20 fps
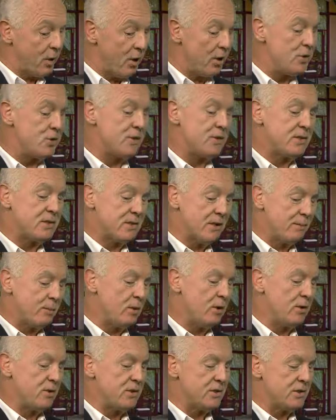conscious,
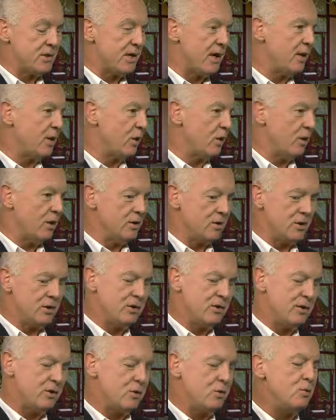subconscious, and
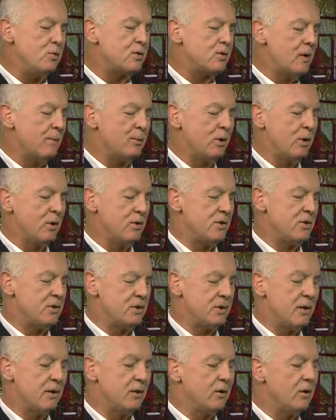unconscious, let's use
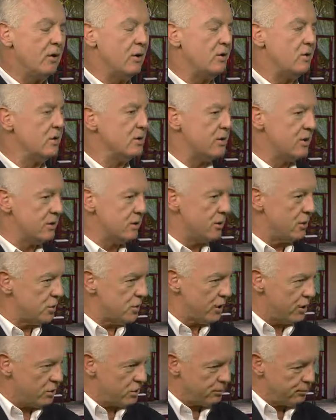subconscious and unconscious
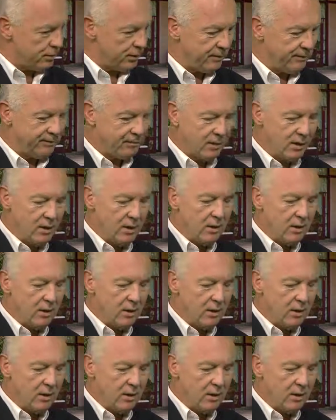interchangeably.